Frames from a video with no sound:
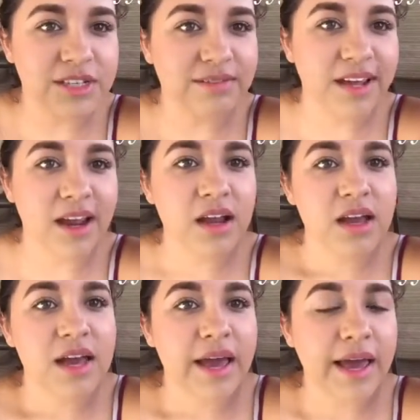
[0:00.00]
of it,
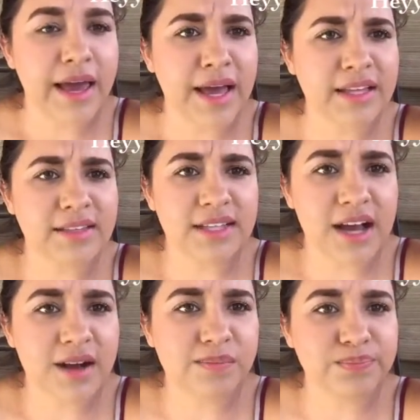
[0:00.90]
and
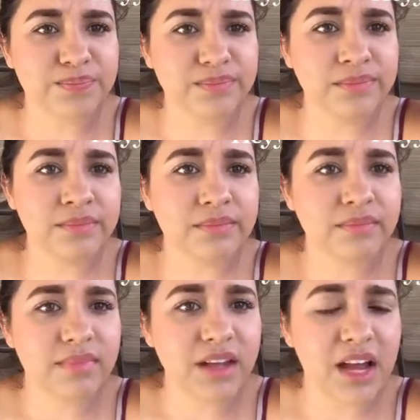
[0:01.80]

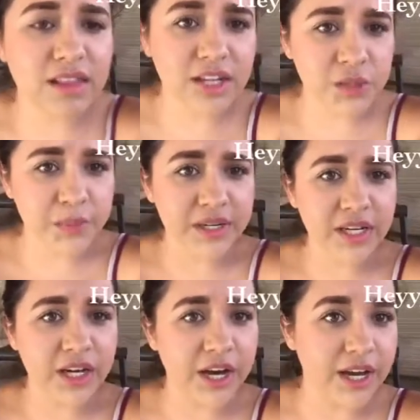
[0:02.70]
it looks
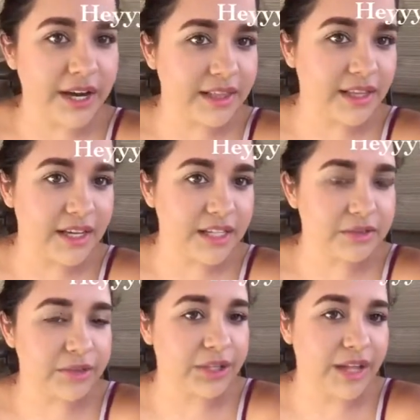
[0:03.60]
pretty good. I think
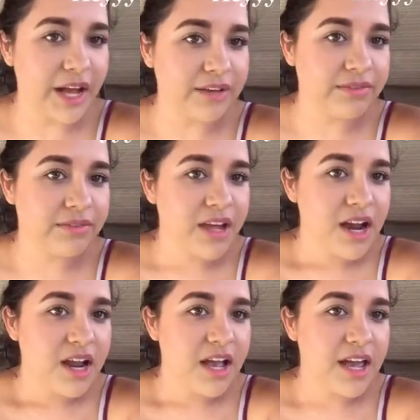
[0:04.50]
in real life
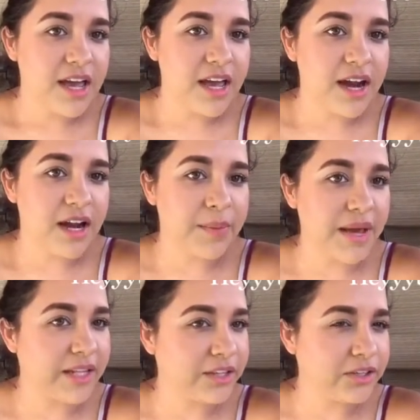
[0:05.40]
I
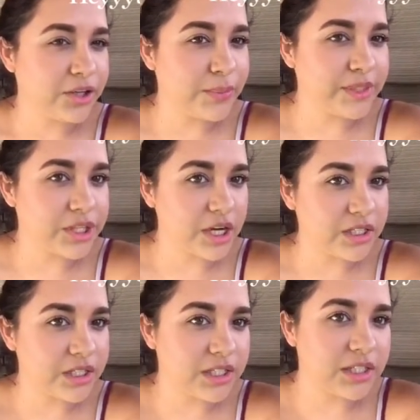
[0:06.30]
might look a little bit
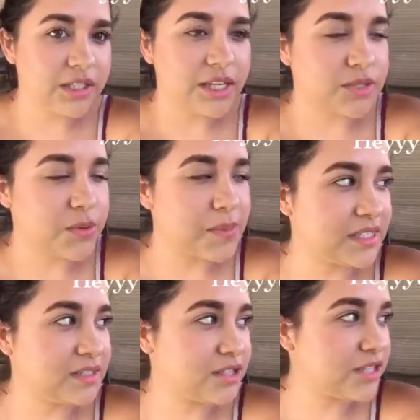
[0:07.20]
darker. That's
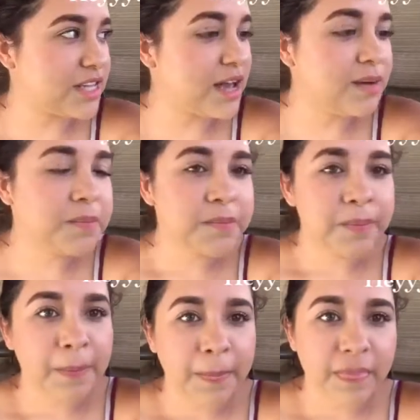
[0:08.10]
sister said.
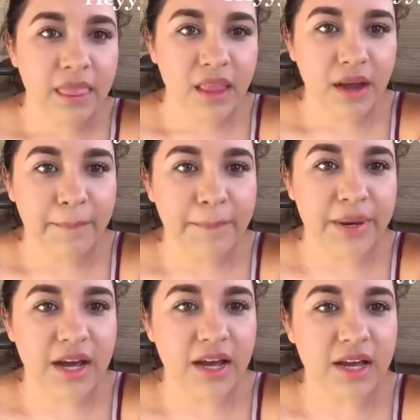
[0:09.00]

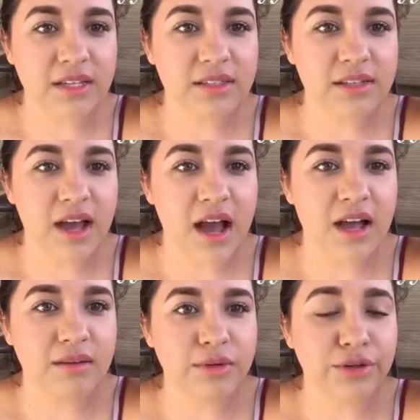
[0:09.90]
But
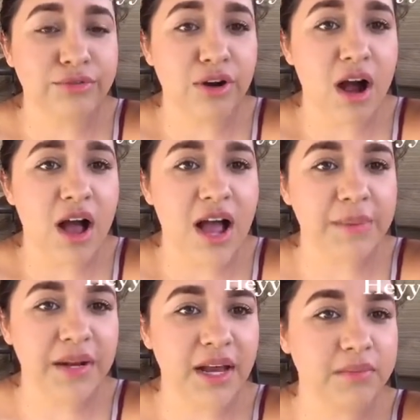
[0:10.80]
overall,
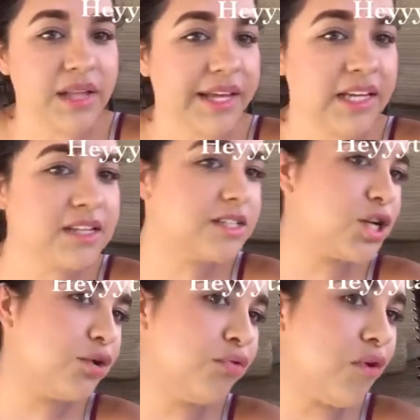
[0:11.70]
I mean, I'm liking it
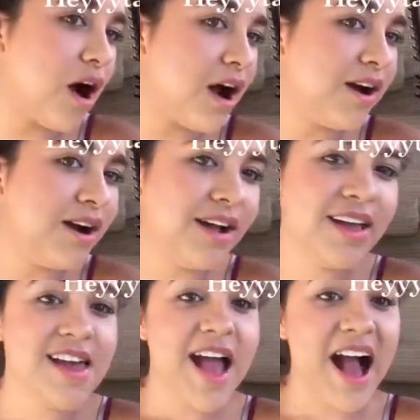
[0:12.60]
so far.
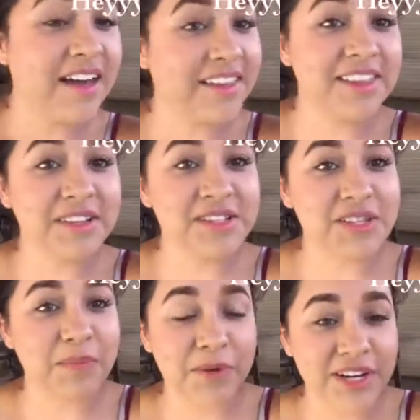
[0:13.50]
I think this
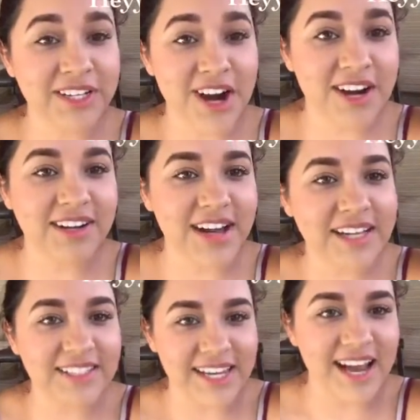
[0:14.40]
is a pretty darn good
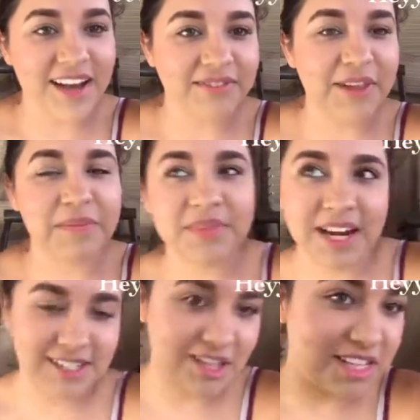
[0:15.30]
idea
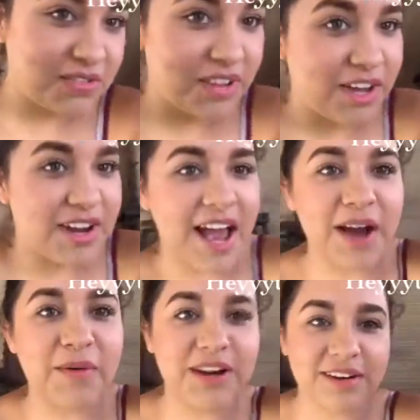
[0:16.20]
that I saw this video and
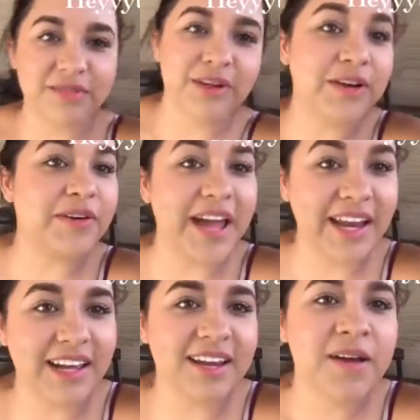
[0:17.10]
I wanted to
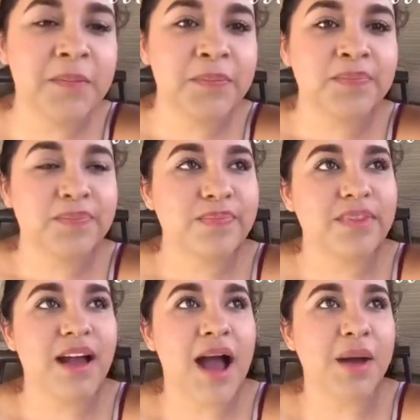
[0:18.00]
recreate it.
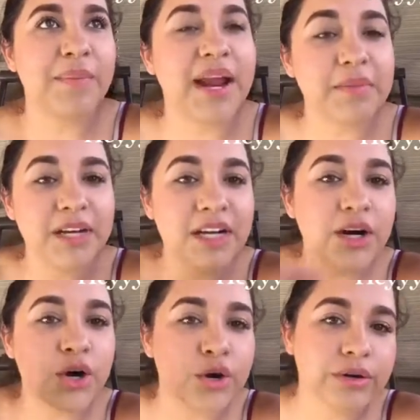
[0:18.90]
But I'm gonna
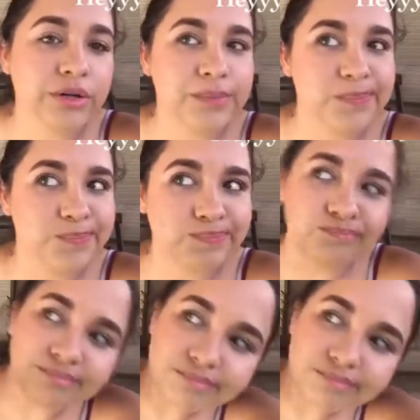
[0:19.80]
go